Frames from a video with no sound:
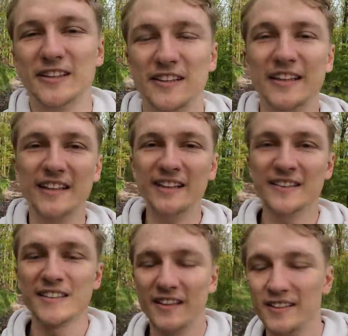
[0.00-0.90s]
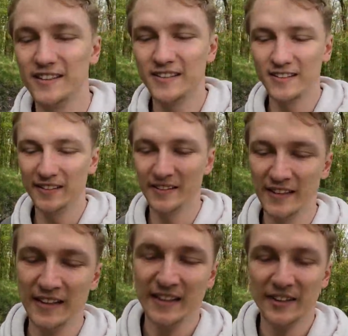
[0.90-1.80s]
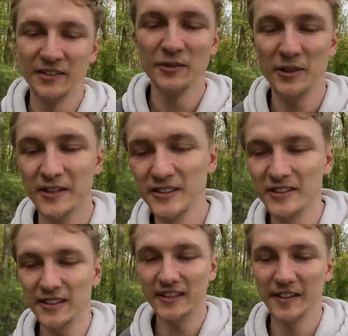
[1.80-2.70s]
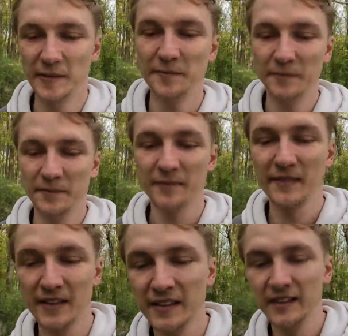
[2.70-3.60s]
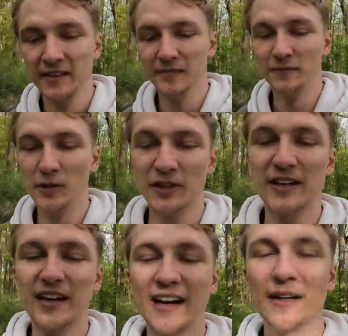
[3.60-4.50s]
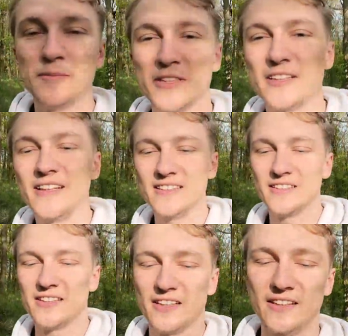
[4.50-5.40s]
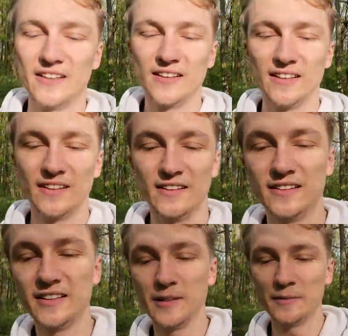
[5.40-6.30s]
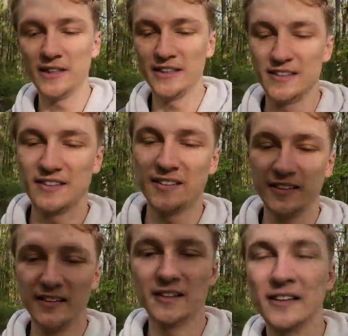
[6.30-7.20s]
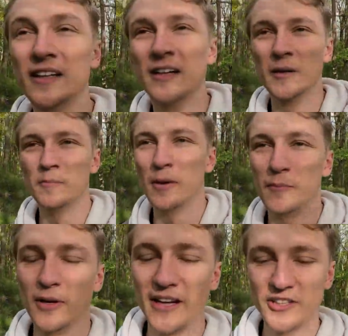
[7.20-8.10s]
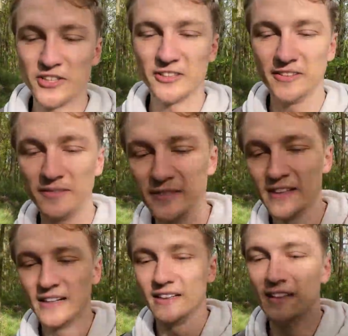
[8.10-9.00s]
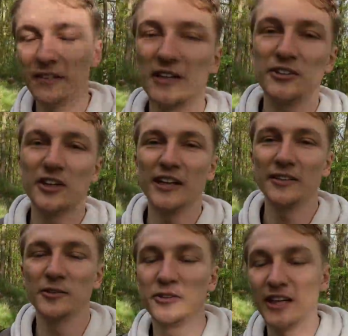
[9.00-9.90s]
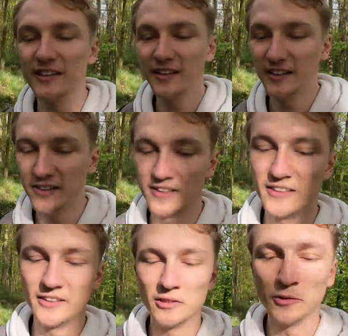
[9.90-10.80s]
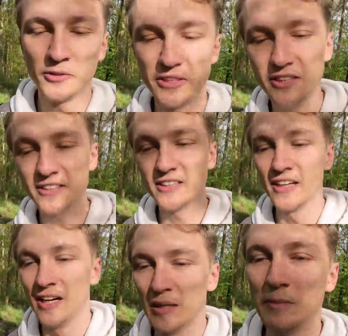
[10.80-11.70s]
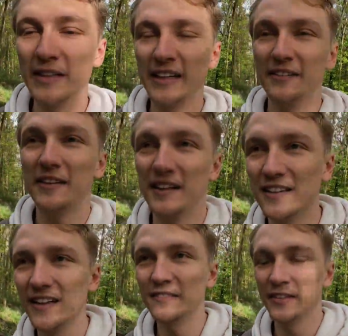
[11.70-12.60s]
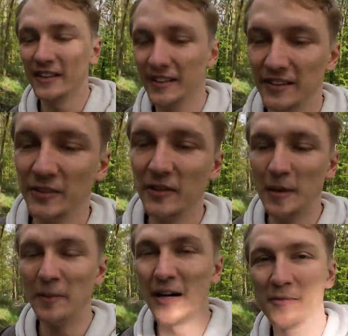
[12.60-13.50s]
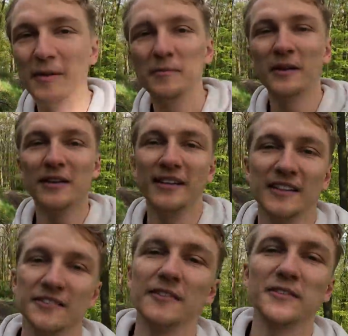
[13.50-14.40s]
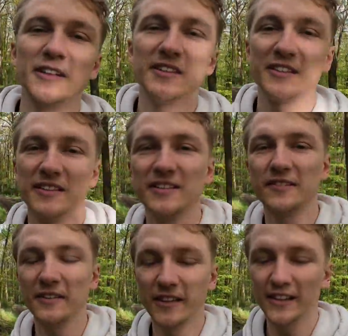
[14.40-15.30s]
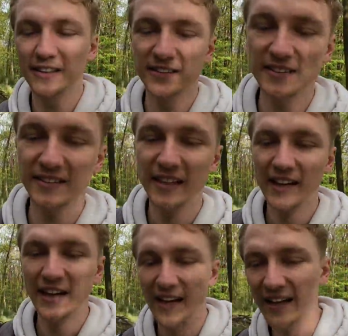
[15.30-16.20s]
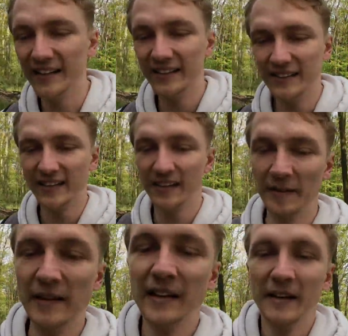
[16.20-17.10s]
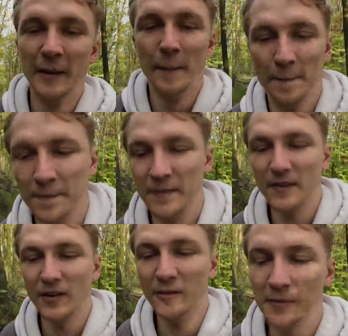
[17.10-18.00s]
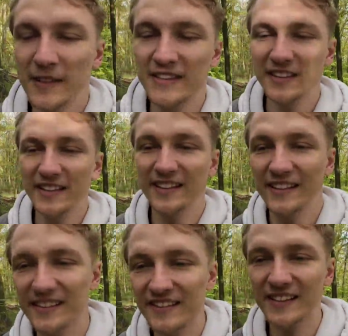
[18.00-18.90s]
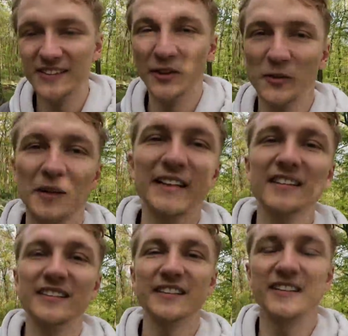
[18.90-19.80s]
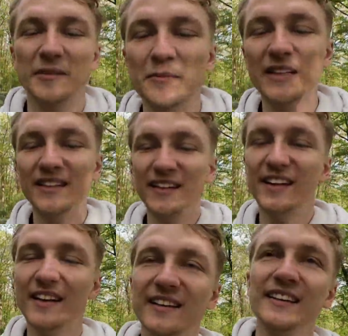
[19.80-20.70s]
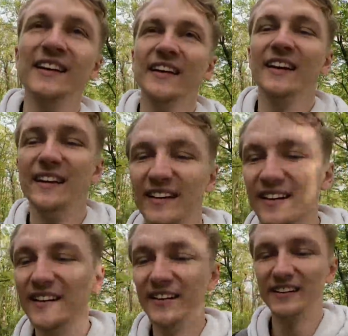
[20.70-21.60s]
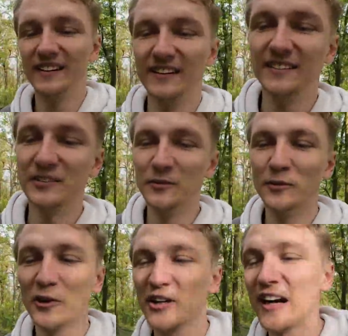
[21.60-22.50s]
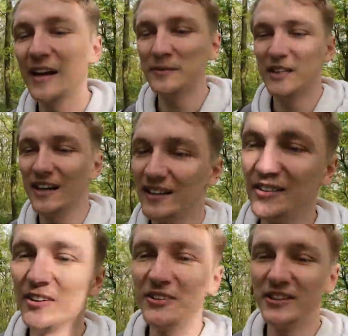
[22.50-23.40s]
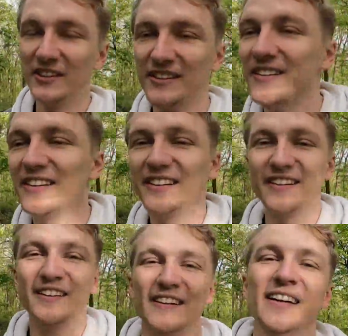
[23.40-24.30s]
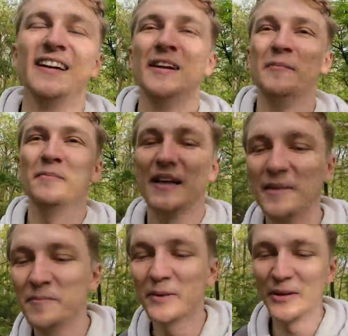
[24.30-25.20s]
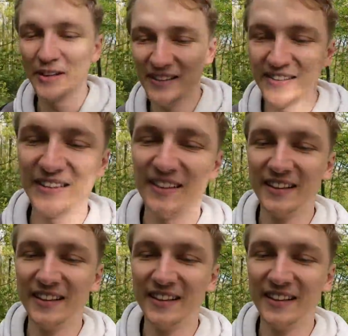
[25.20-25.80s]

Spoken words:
leaks during the war crimes against Yemeni's population. They were trying to target Houthis, but they were leveling, apartment buildings with innocent civilians, and obviously, as always in the media, the war crimes are not the main point,